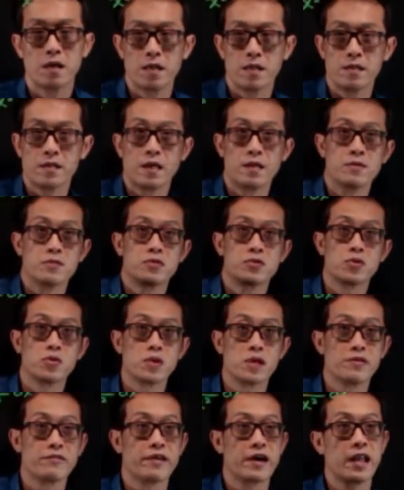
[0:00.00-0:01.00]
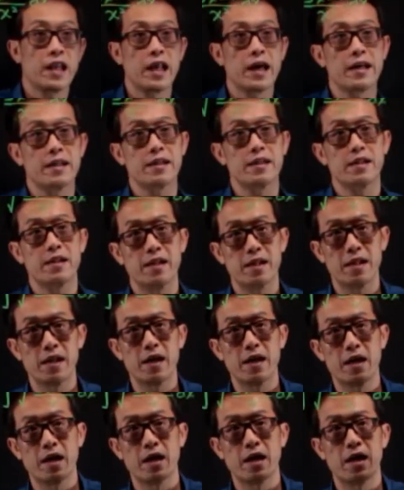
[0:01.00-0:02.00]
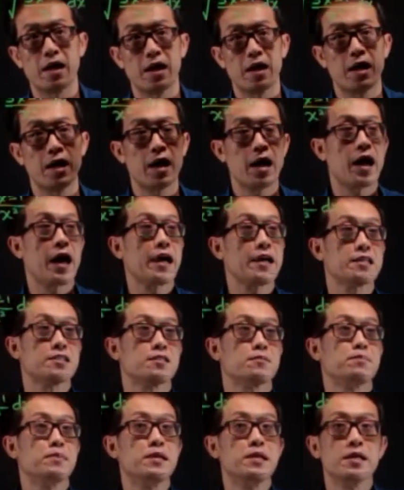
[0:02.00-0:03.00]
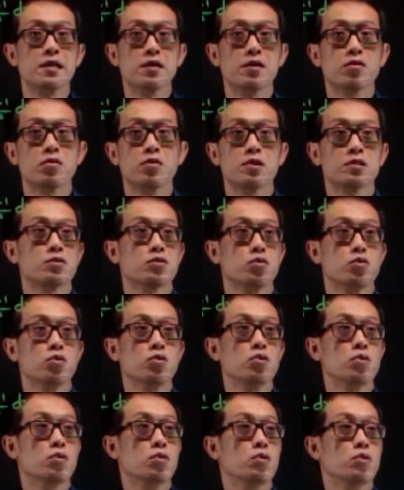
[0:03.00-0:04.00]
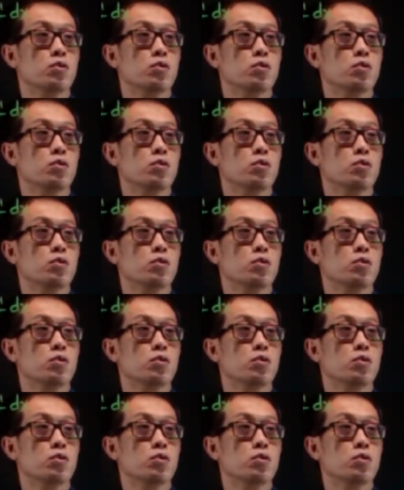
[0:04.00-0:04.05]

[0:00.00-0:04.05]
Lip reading: Now, so if I let x be equals to